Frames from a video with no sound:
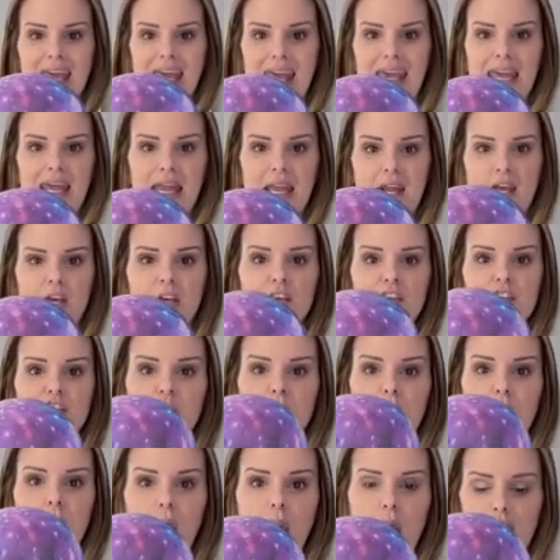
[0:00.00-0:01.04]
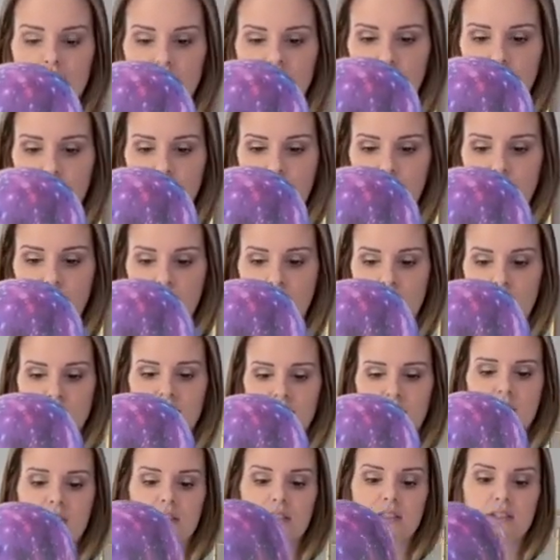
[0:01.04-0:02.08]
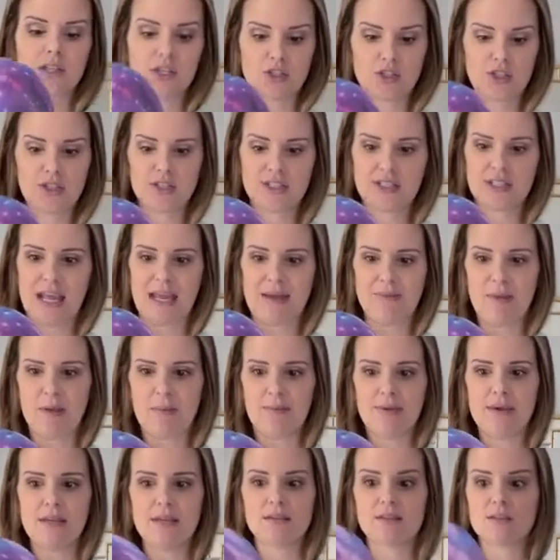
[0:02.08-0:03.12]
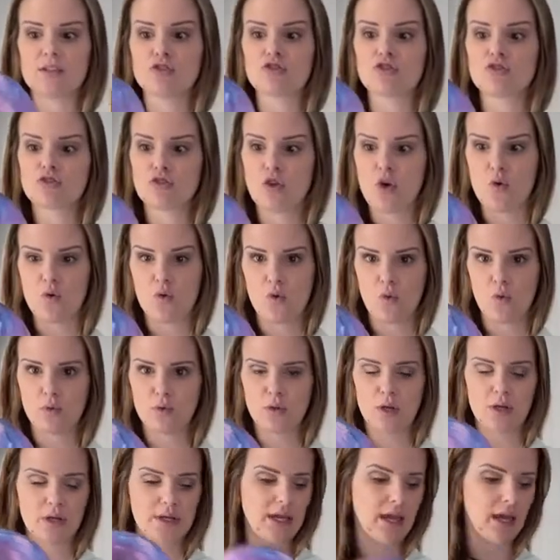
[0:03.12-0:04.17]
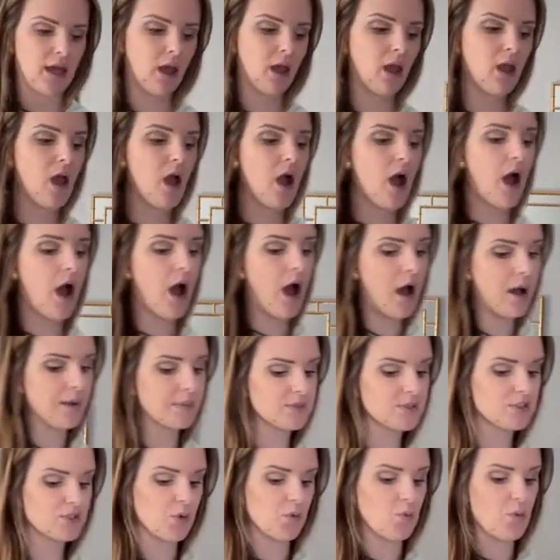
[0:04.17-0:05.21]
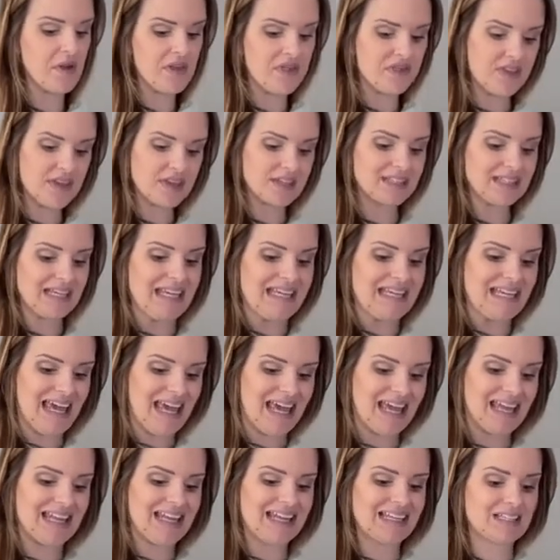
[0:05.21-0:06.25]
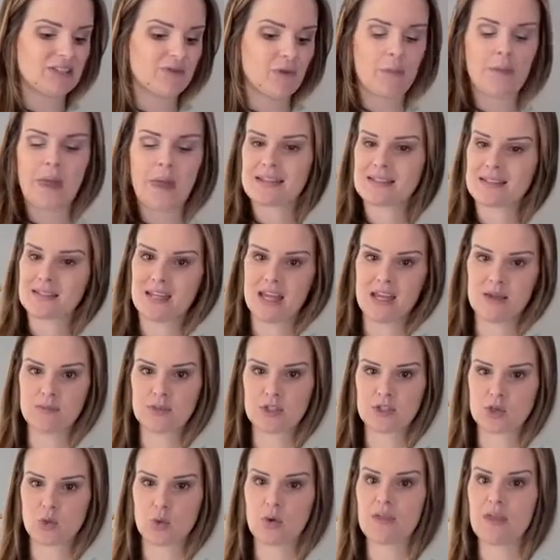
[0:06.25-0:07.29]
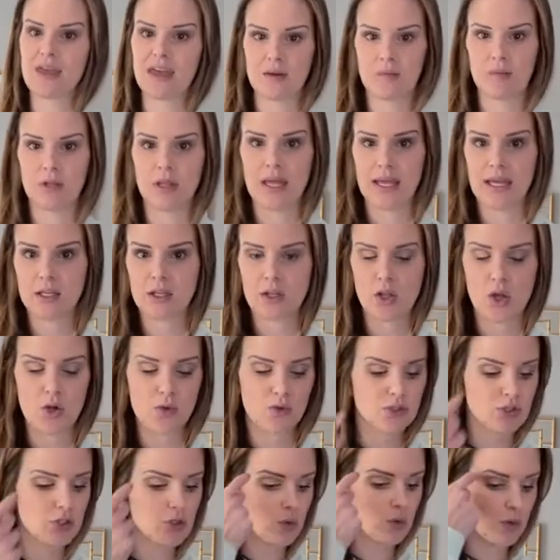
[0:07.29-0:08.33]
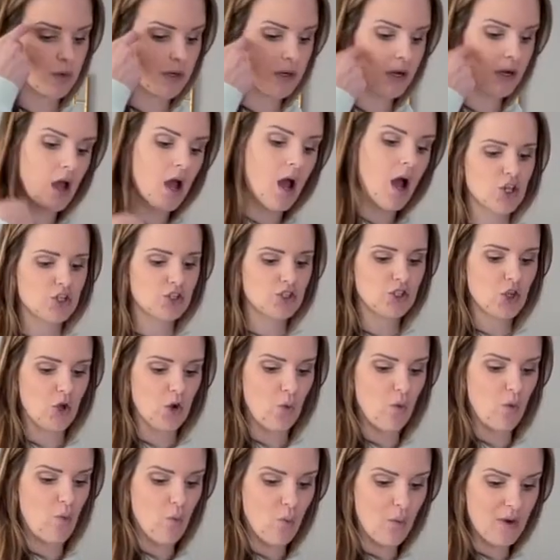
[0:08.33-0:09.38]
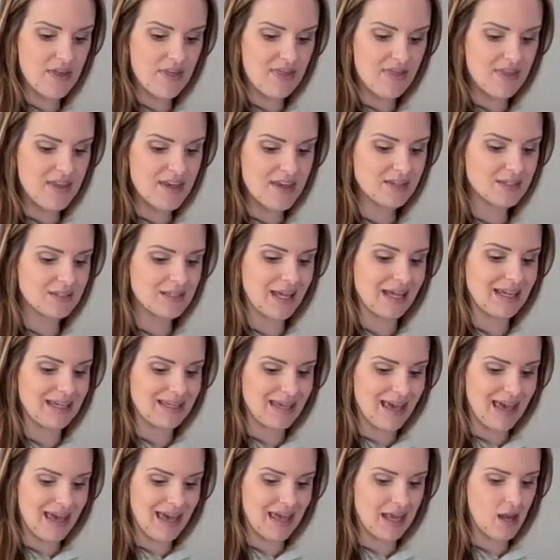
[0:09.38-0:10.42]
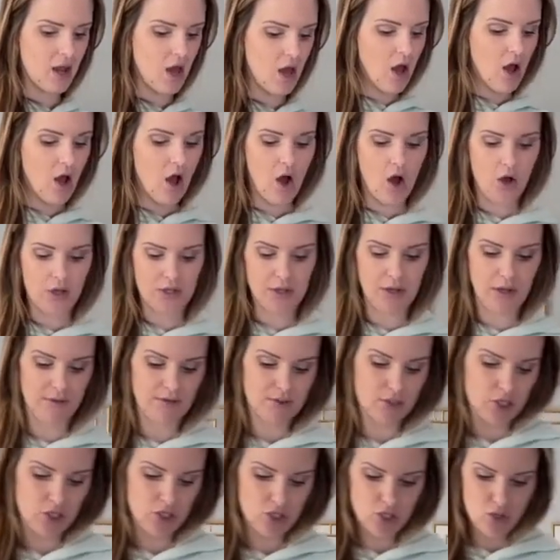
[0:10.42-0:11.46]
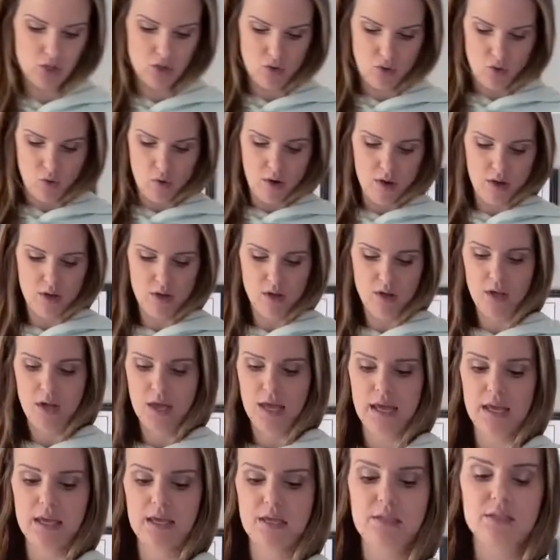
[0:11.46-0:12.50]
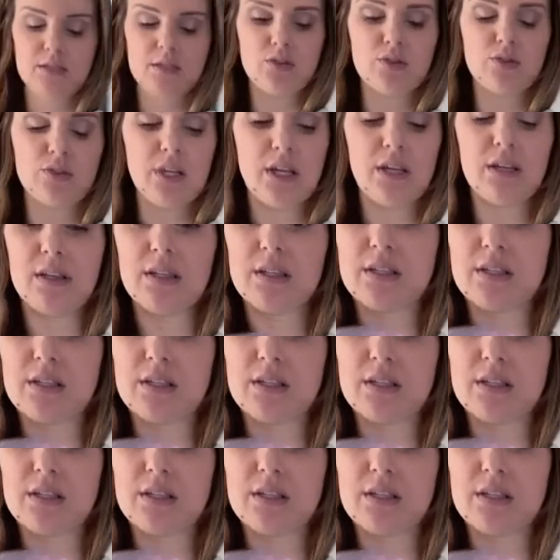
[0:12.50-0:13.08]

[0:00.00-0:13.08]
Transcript: in. So I love the way it looks. It's such a statement piece. It's so cool looking. So with this, again, it's from that same store, the Himalayan Glow store. So with this, again, all you have to do is there's like